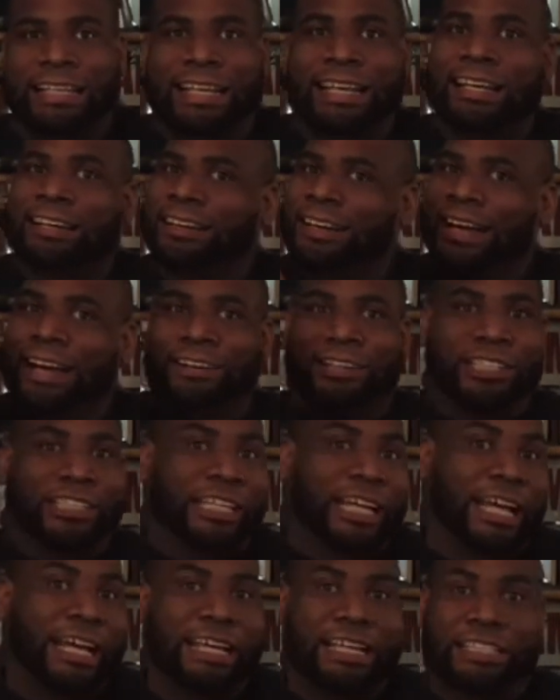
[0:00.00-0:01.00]
it could
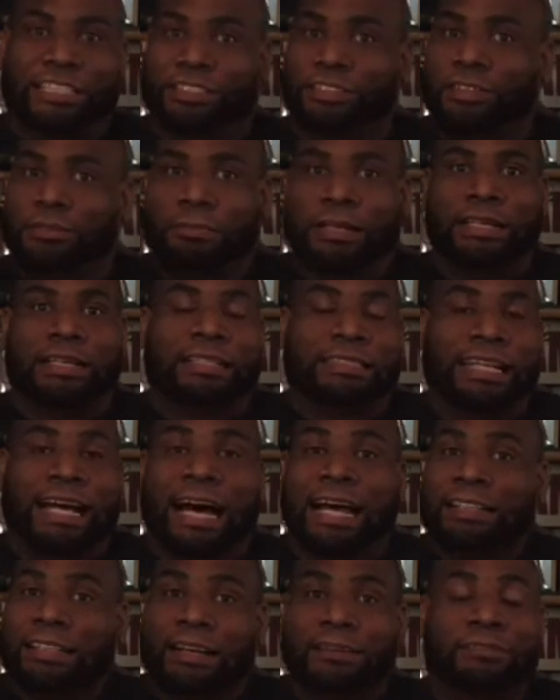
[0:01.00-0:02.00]
interchange, you know what I mean? Because
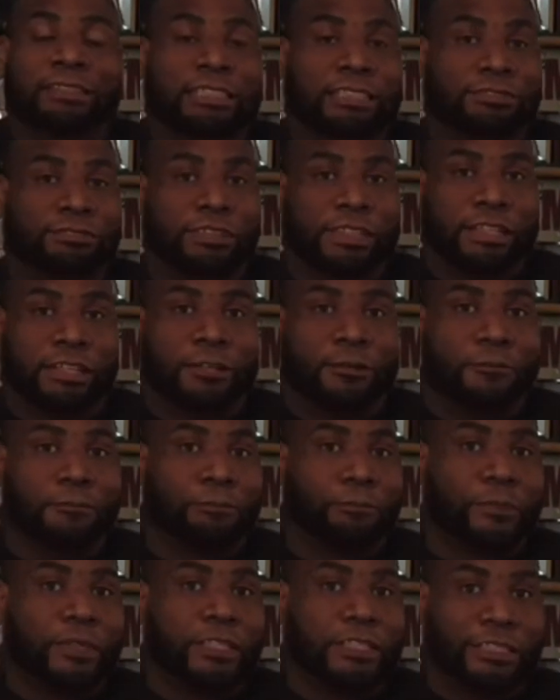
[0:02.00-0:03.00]
I love this
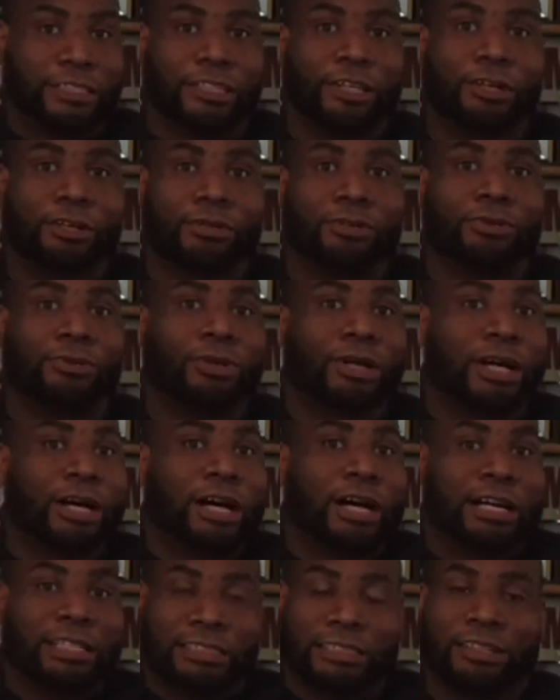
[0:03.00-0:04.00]
film so
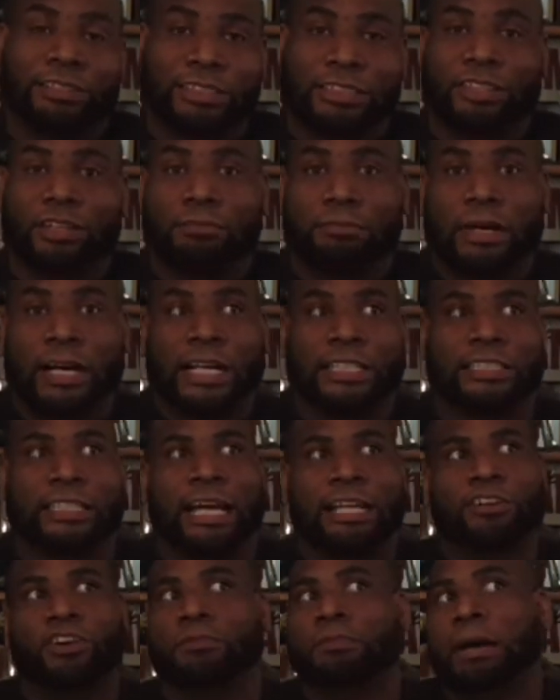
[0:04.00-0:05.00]
much.
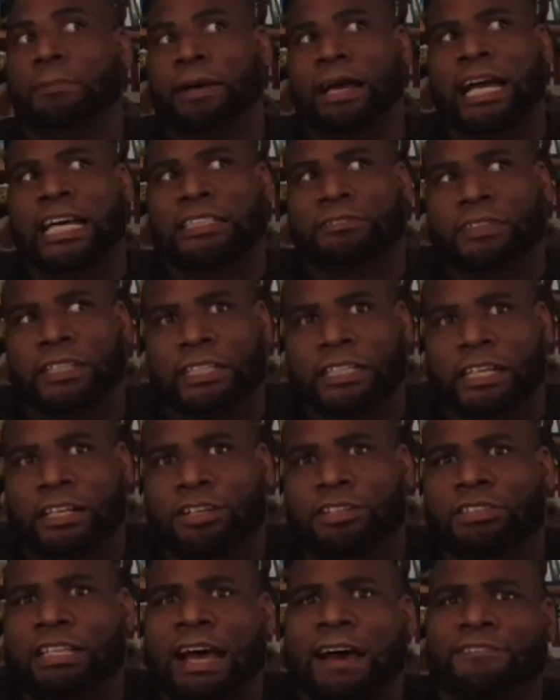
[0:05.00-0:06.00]
I know in my past
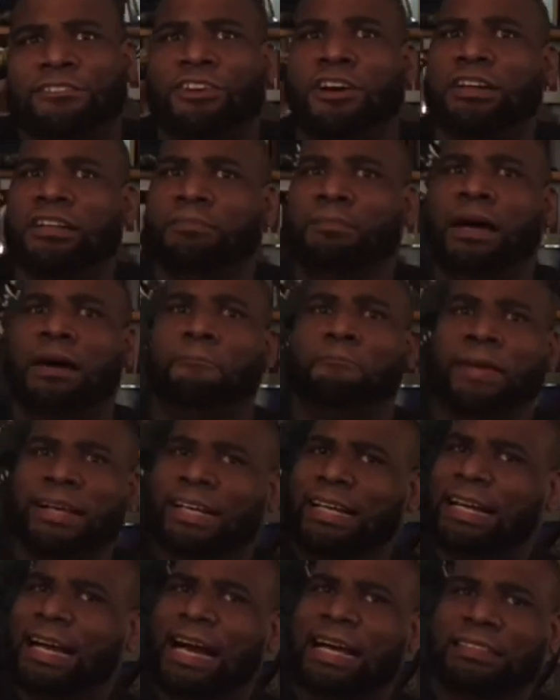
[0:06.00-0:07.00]
videos, I've talked about
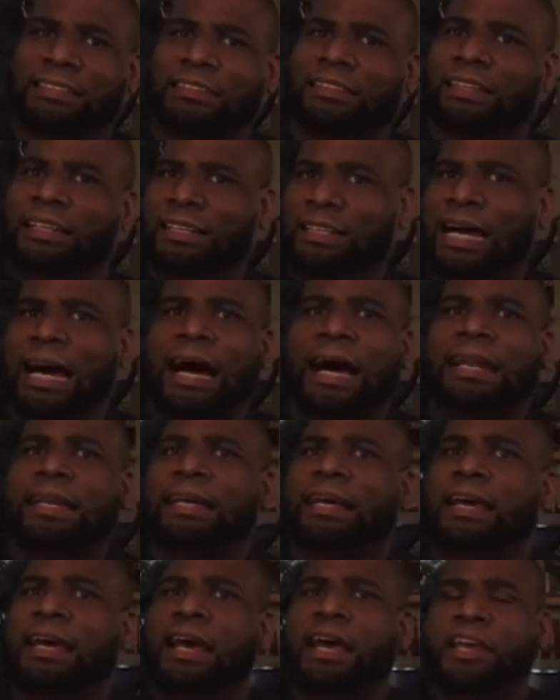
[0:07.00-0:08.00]
Mechagodzilla a
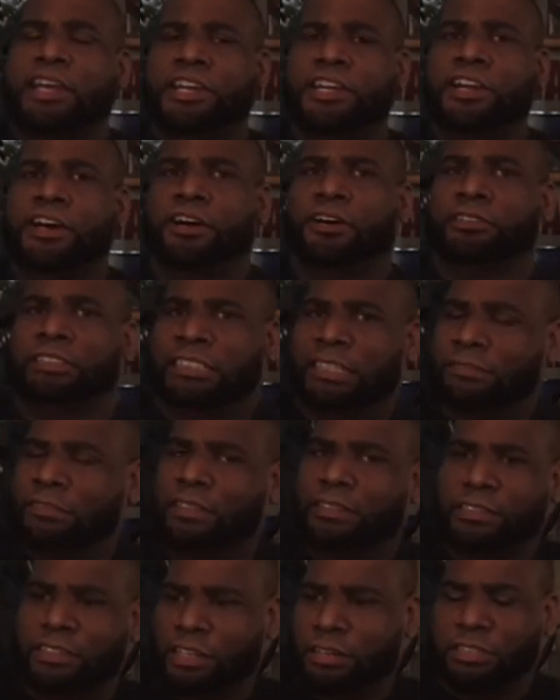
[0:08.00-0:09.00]
lot, you know,
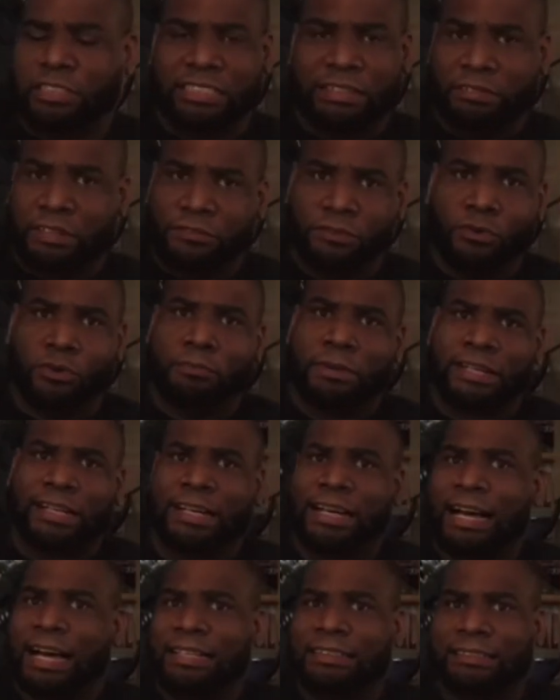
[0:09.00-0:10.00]
the 74
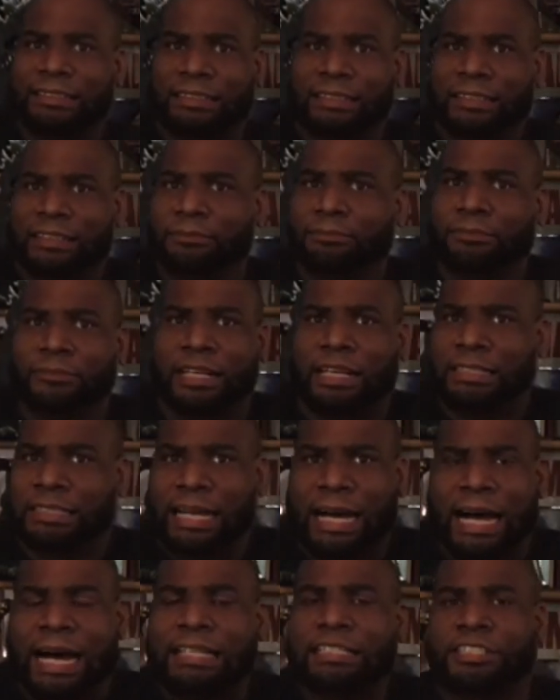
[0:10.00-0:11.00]
Mechagodzilla a
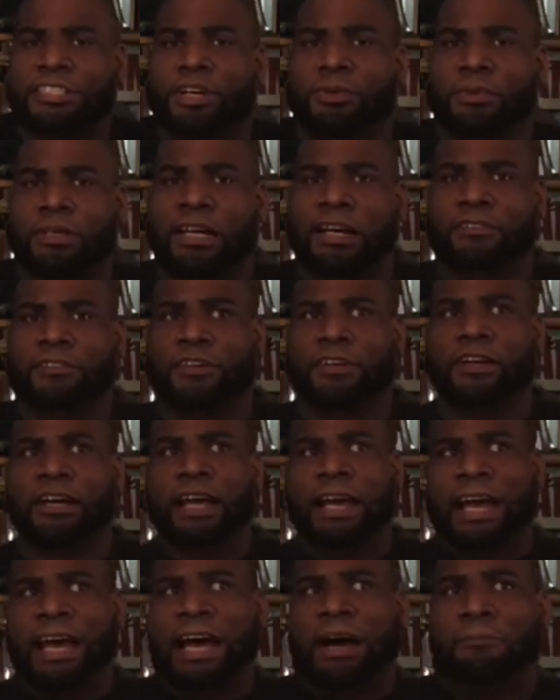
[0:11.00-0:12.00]
lot, you know, whatever.
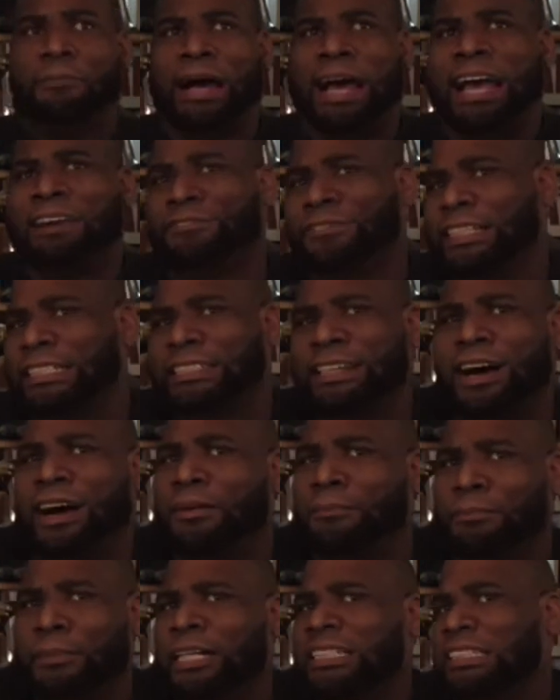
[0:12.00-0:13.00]
But I haven't really
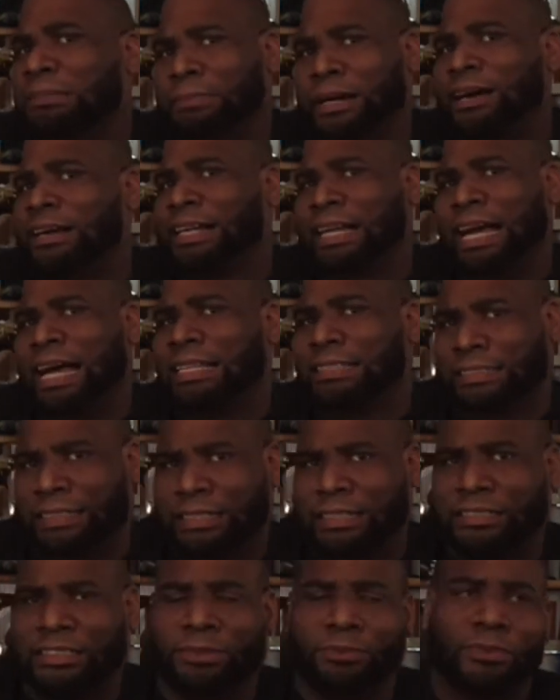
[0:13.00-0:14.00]
talked much about
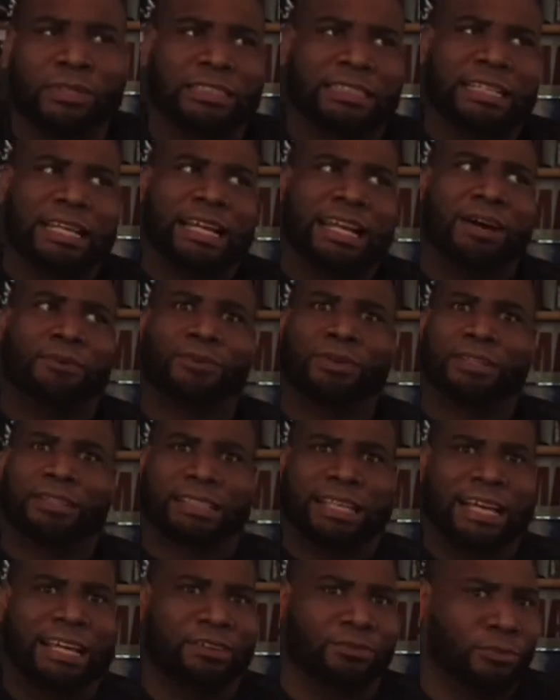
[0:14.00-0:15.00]
Godzilla. So once again, I
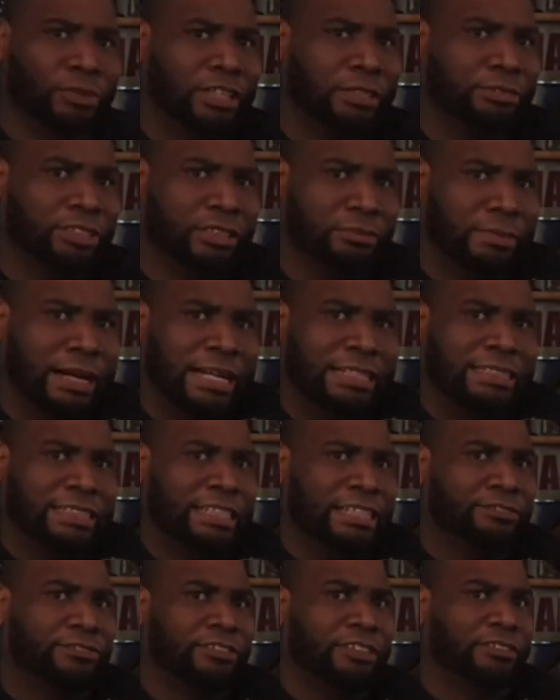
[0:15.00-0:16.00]
want to thank William
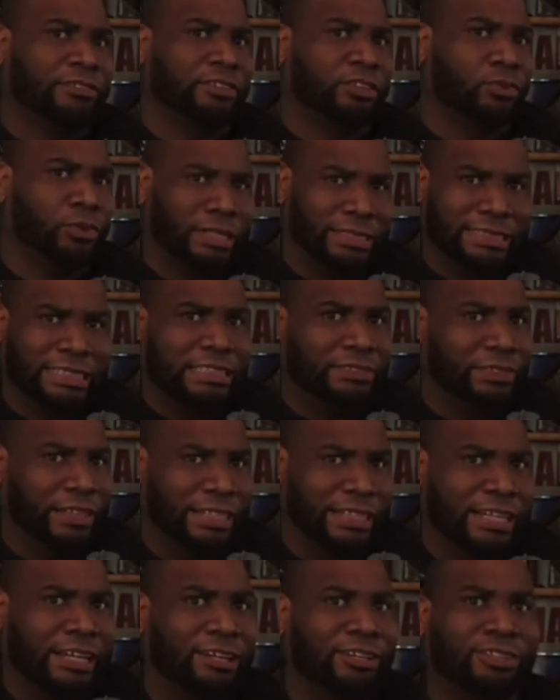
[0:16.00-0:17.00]
Schmeiske for requesting this
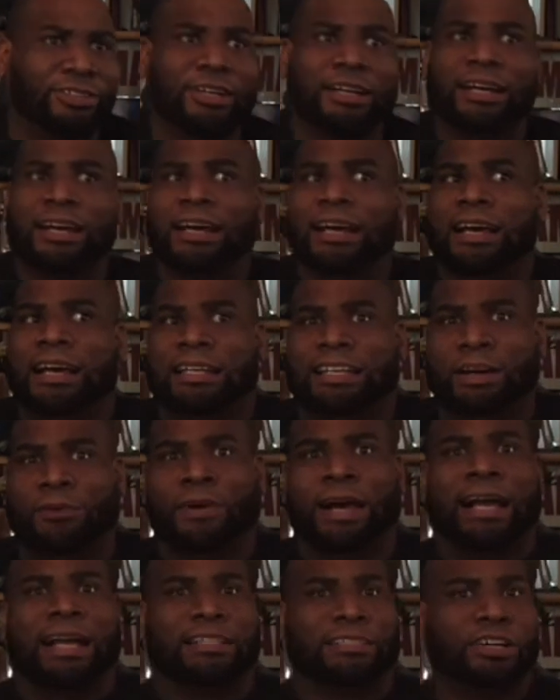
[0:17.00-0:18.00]
video. That
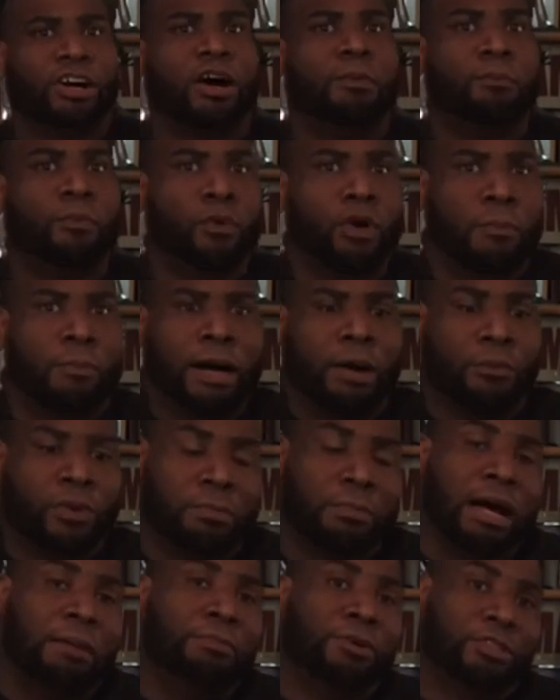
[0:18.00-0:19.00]
way I can talk more about
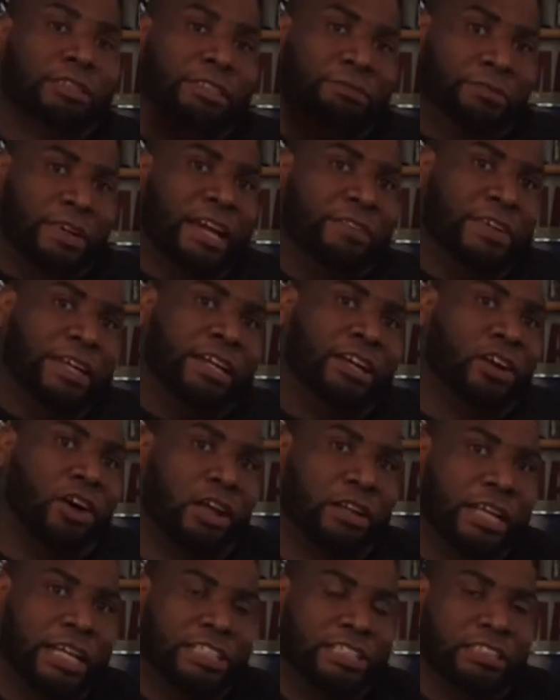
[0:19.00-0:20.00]
one of my most favorite
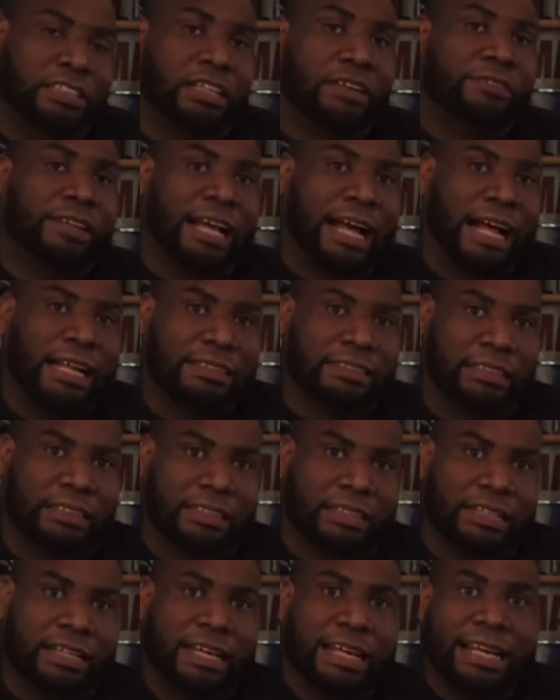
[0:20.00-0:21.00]
incarnations of
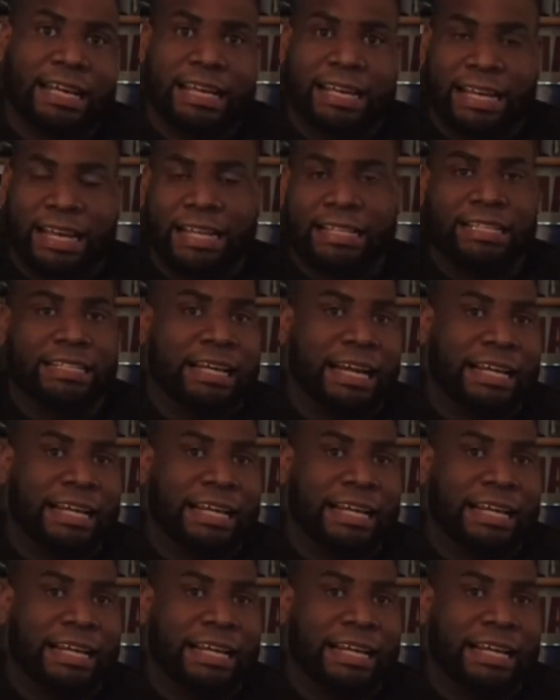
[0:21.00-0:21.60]
Godzilla in the